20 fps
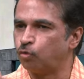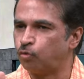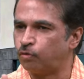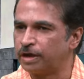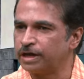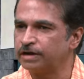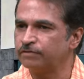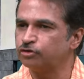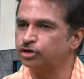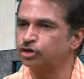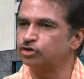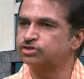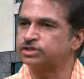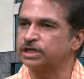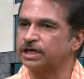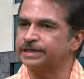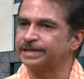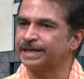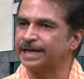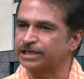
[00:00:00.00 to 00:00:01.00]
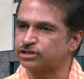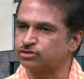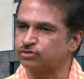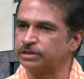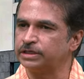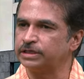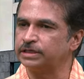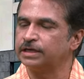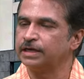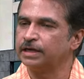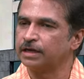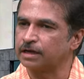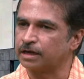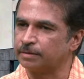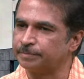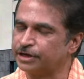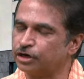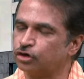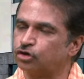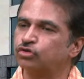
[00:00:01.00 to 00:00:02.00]
When would you start actually
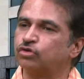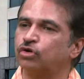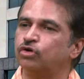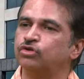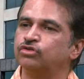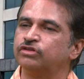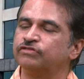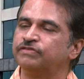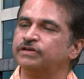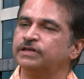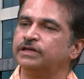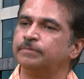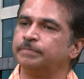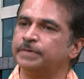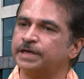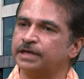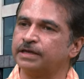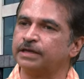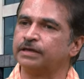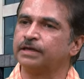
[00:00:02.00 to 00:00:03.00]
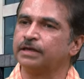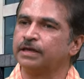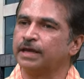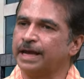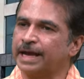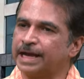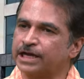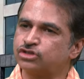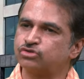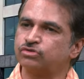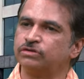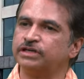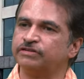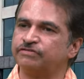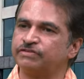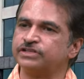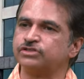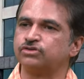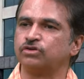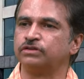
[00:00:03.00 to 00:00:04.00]
coming onto the field and making actual
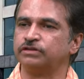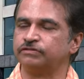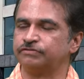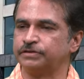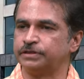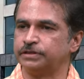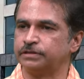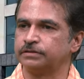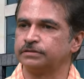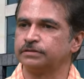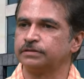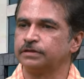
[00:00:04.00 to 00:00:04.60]
difference on the field?